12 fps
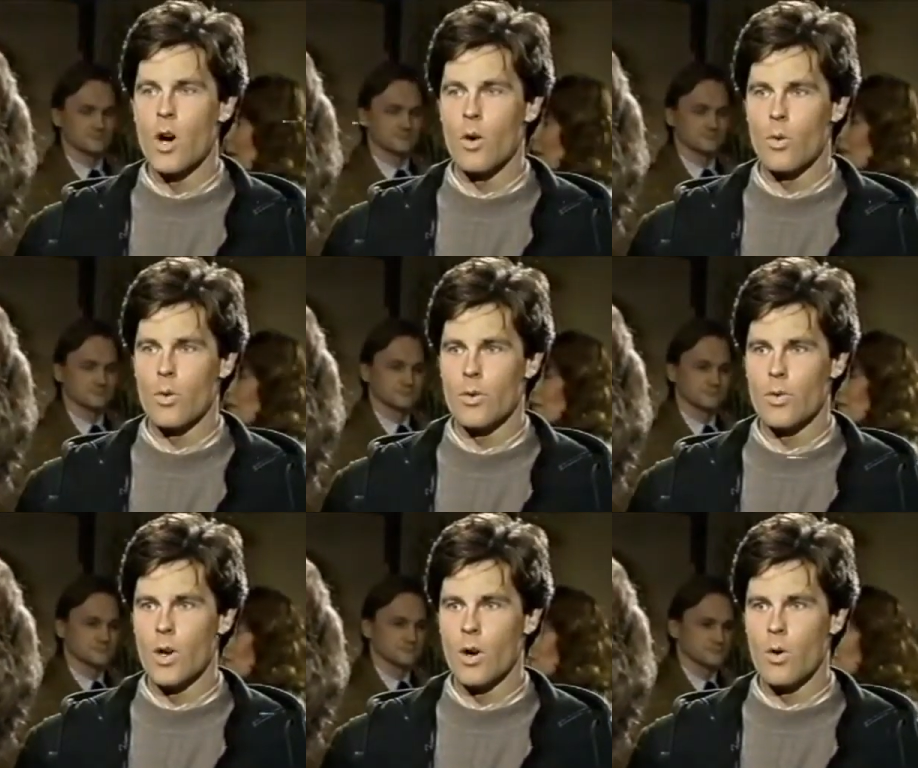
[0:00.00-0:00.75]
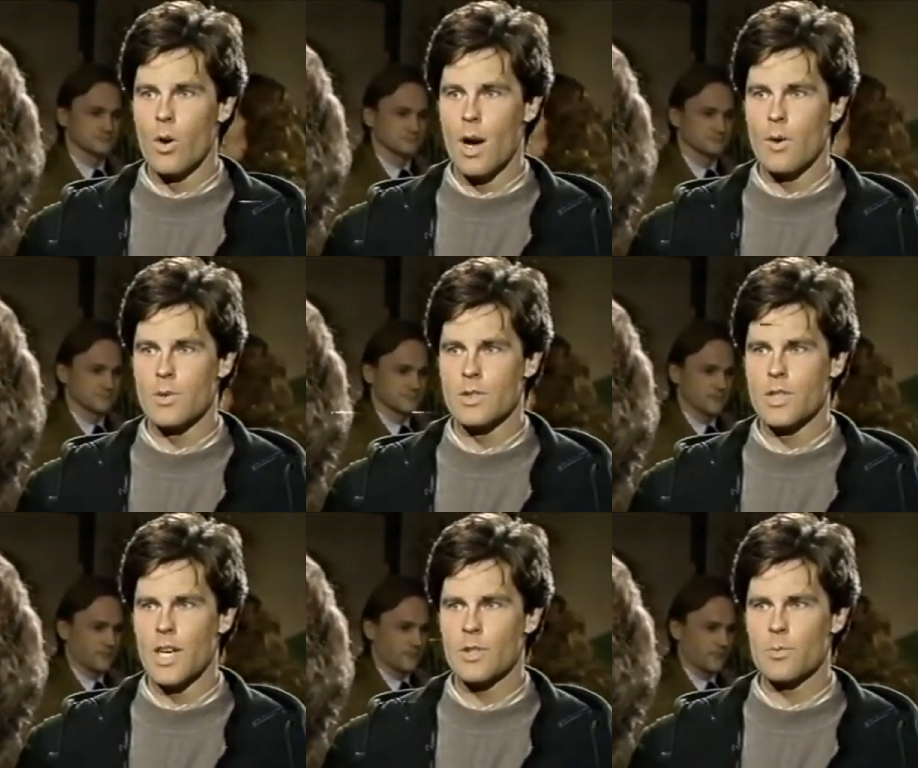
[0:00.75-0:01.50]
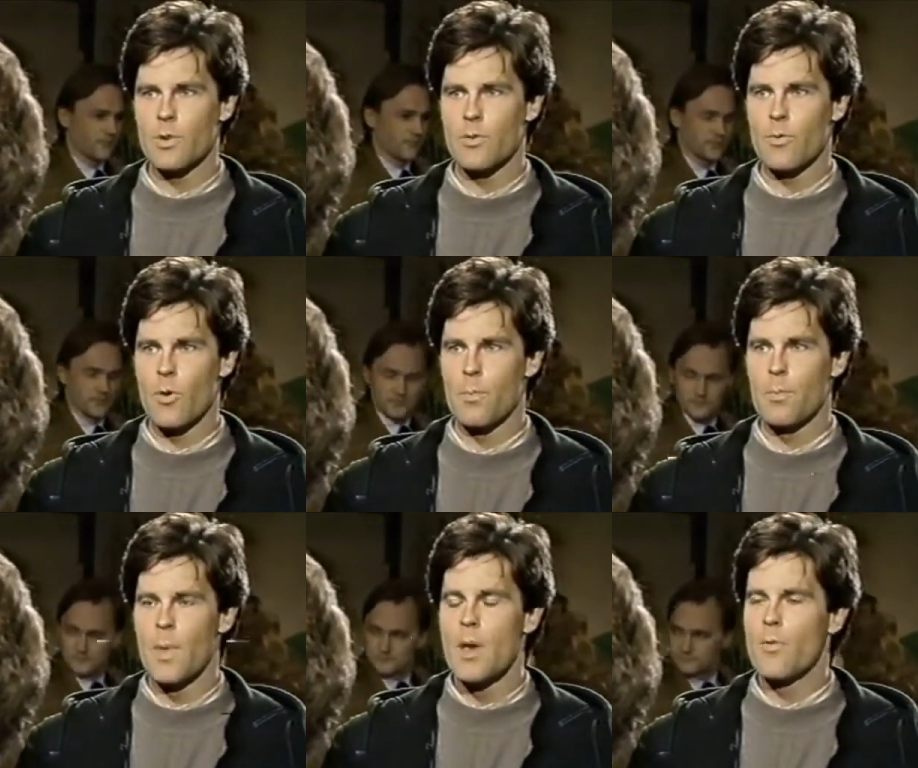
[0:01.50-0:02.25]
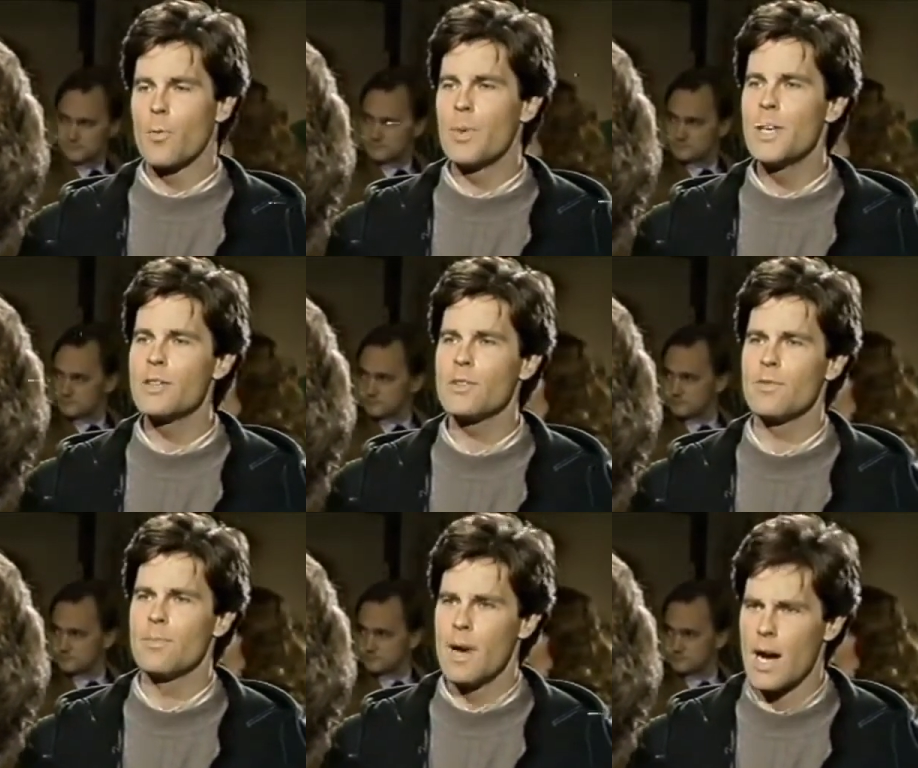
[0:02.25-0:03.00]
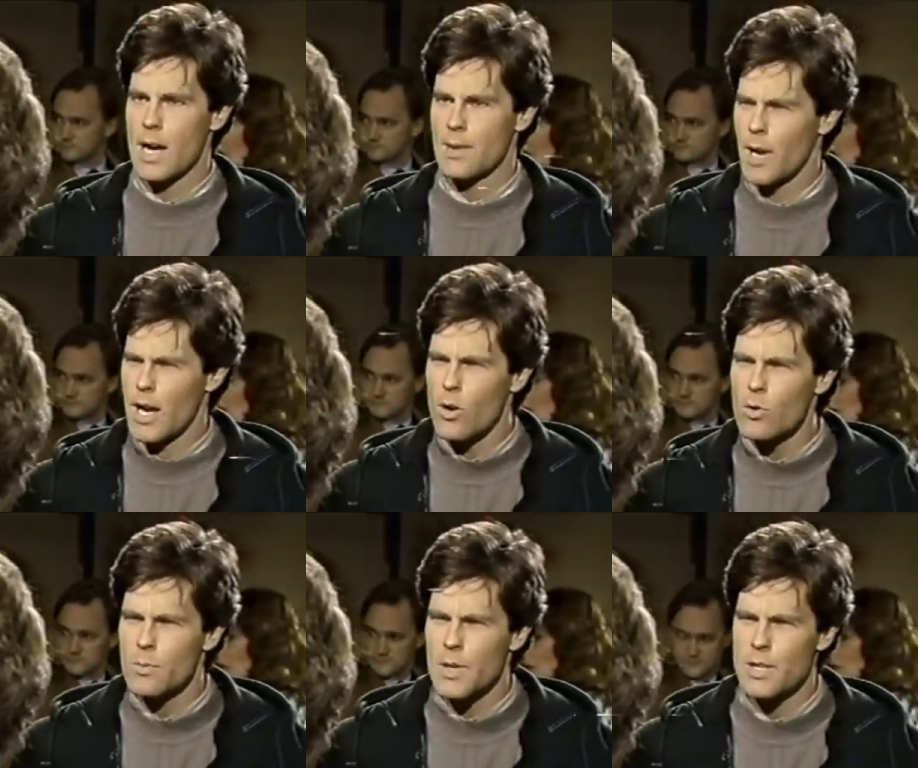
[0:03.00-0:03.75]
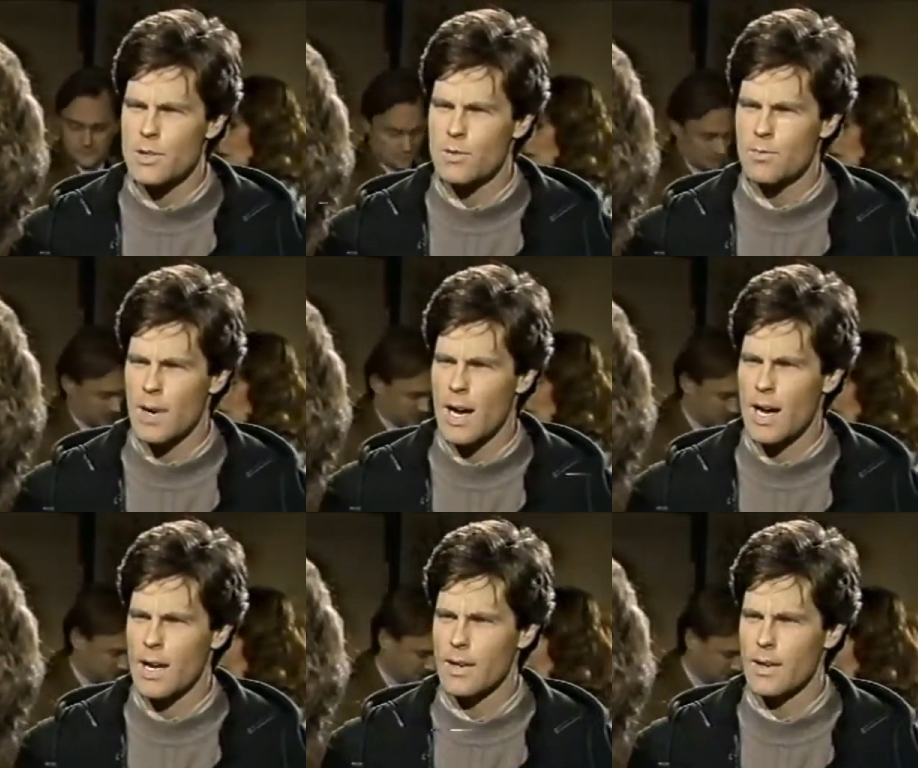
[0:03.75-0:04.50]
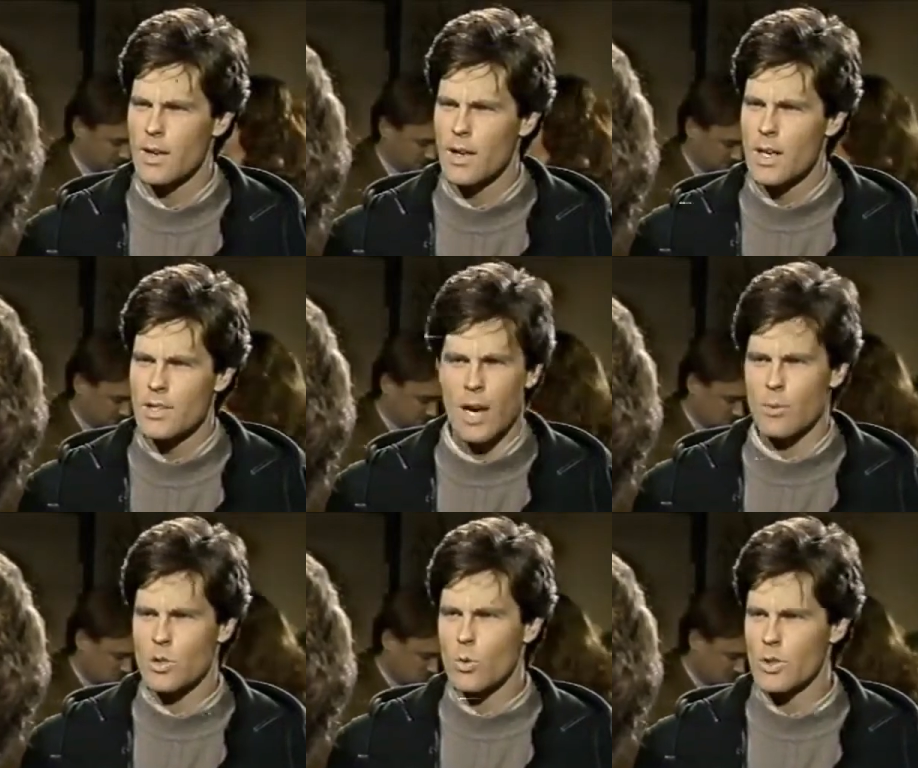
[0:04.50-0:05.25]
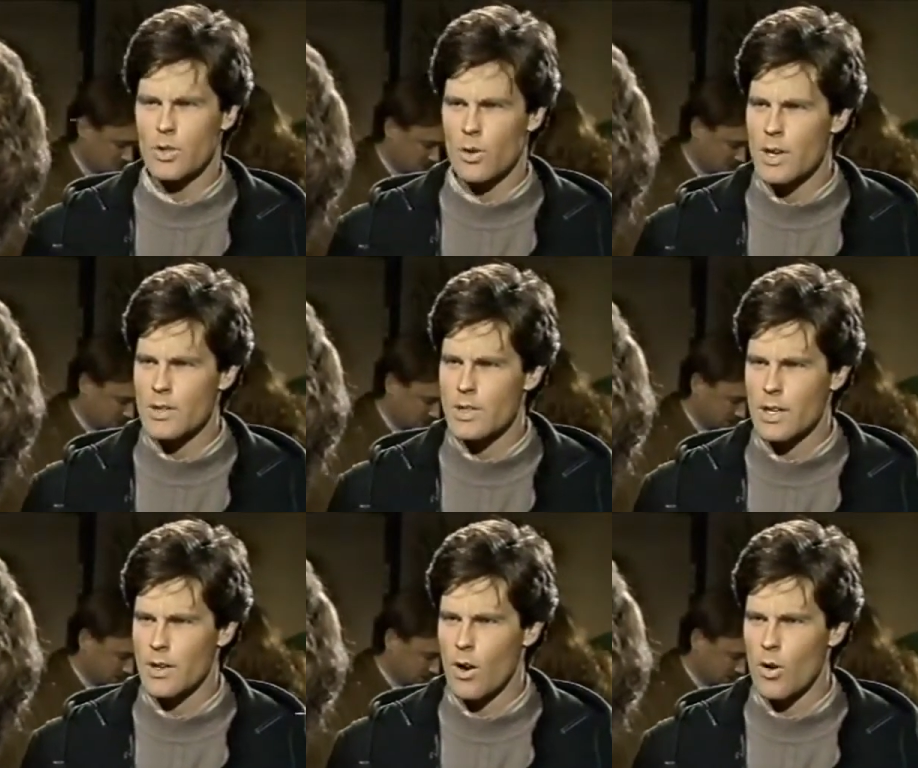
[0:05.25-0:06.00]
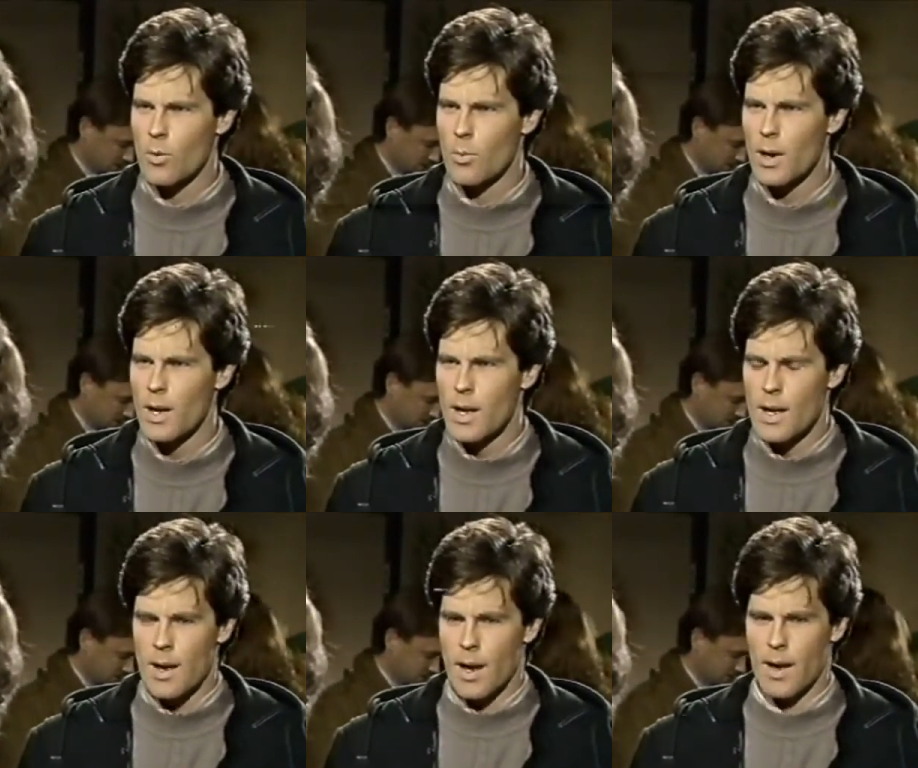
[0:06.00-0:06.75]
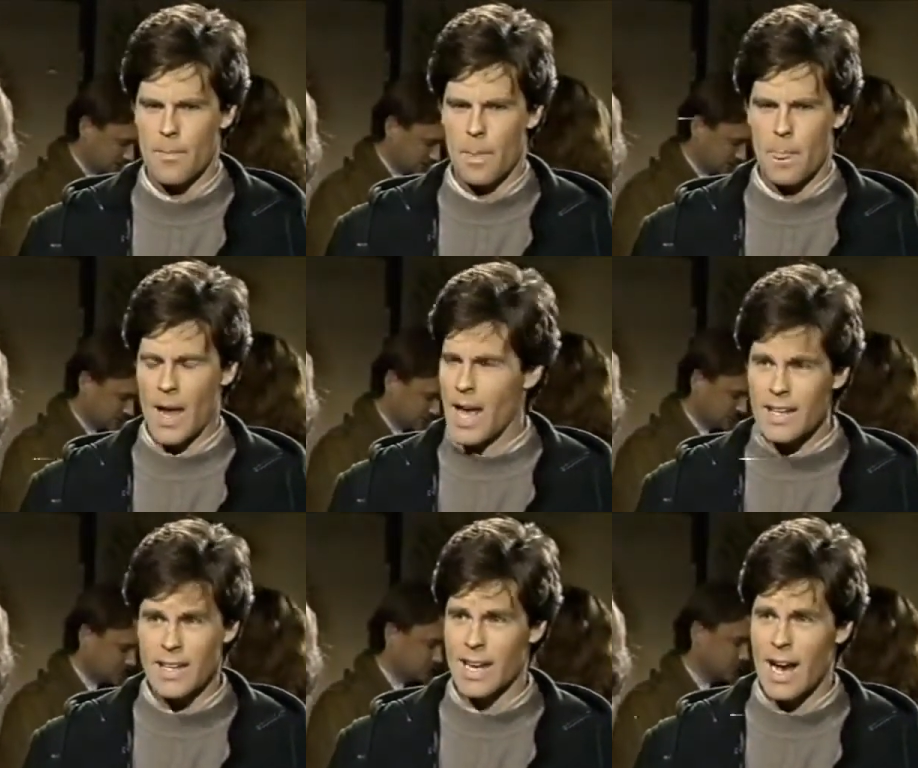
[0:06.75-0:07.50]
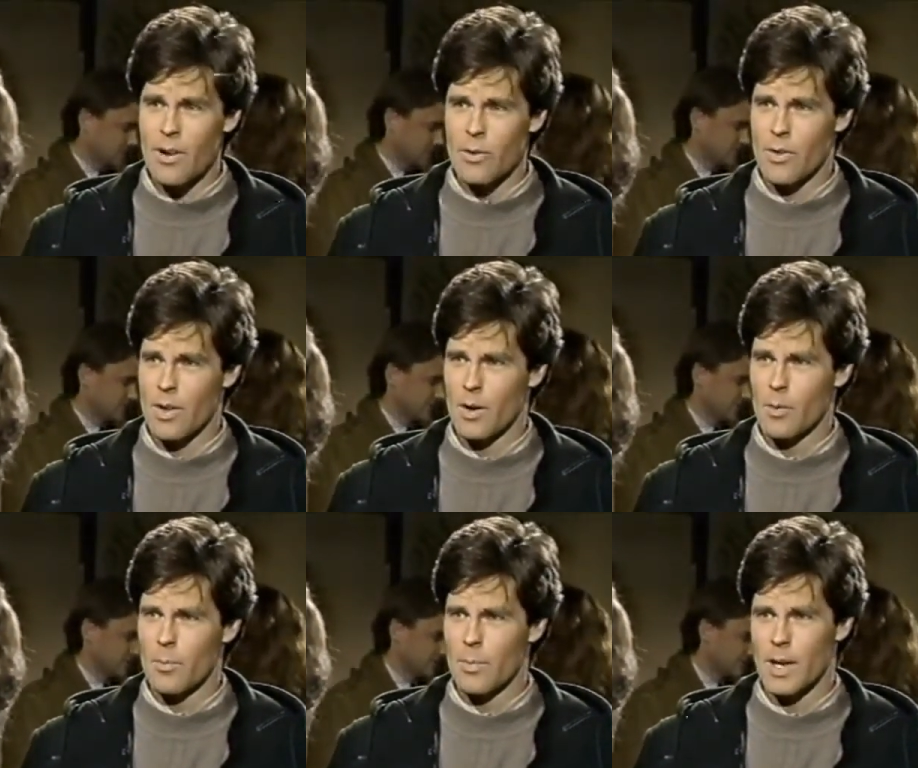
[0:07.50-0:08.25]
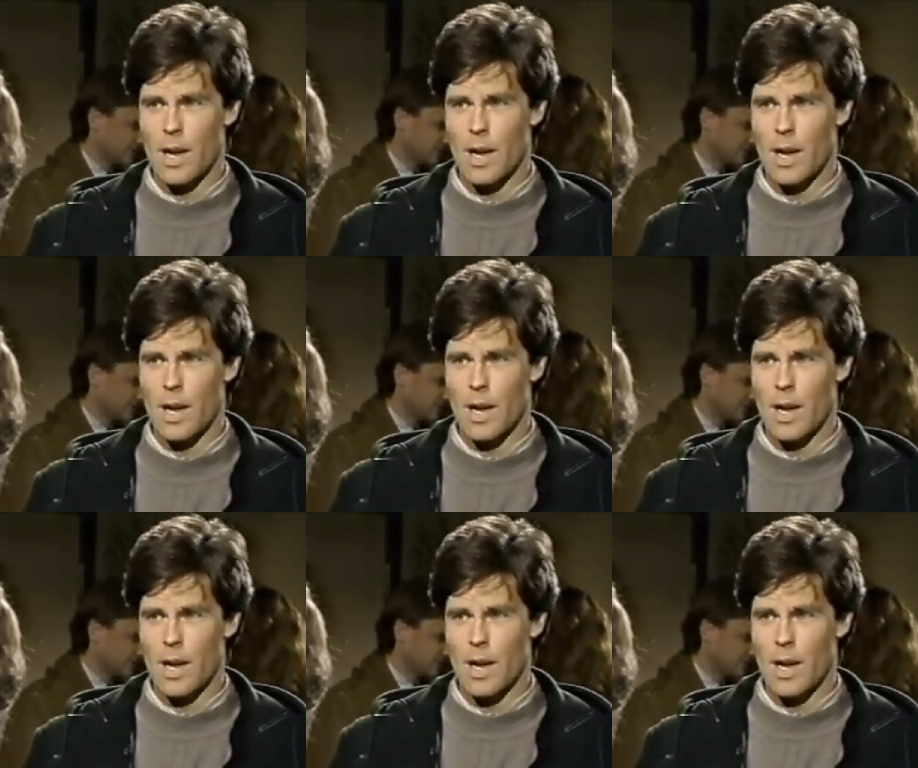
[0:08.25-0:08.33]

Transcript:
Speaker 1: No, no, I was desperate for, for peace of mind, my own peace of mind. See, I was going crazy at home. I, I had to get out of there,